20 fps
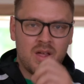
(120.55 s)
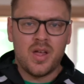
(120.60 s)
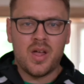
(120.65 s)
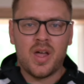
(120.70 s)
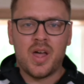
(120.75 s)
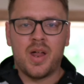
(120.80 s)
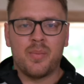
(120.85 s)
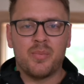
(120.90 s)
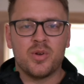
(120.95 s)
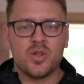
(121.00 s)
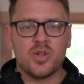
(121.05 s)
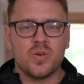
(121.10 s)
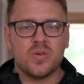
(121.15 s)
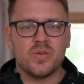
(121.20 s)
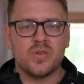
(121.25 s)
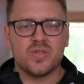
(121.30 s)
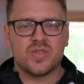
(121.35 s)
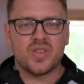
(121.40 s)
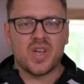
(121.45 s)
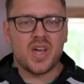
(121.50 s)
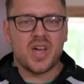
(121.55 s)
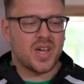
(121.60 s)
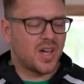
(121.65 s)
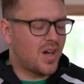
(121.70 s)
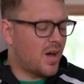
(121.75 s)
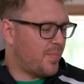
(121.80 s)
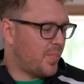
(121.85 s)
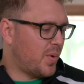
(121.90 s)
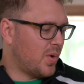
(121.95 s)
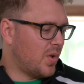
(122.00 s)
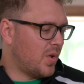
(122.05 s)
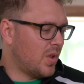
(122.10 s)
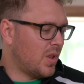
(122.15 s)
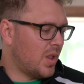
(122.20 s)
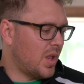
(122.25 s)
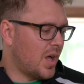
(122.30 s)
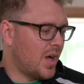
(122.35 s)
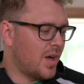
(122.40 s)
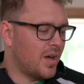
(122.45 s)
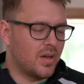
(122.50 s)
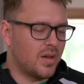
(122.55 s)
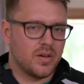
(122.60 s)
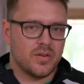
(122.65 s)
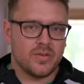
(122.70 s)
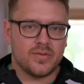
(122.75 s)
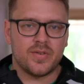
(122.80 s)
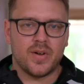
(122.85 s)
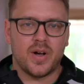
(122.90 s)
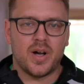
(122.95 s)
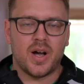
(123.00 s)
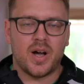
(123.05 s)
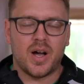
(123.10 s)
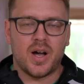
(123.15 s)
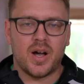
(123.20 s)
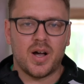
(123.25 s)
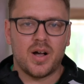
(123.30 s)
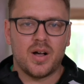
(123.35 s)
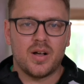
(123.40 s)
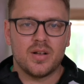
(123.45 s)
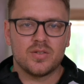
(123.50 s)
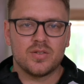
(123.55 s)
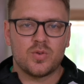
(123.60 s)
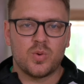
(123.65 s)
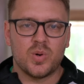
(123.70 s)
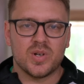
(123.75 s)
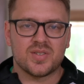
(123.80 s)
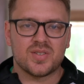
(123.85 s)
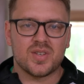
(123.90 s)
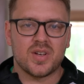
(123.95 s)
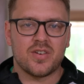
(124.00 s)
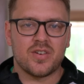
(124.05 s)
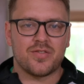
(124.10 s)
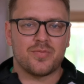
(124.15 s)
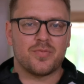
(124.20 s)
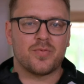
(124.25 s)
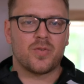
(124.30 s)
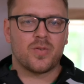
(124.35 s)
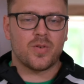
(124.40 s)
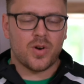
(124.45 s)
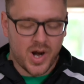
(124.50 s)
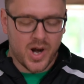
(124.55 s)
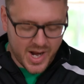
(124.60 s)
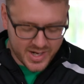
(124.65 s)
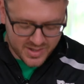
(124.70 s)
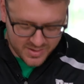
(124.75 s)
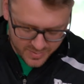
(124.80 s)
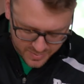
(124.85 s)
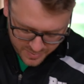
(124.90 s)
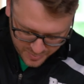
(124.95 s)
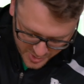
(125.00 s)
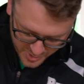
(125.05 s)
And I'm gonna use a couple of twists of cracked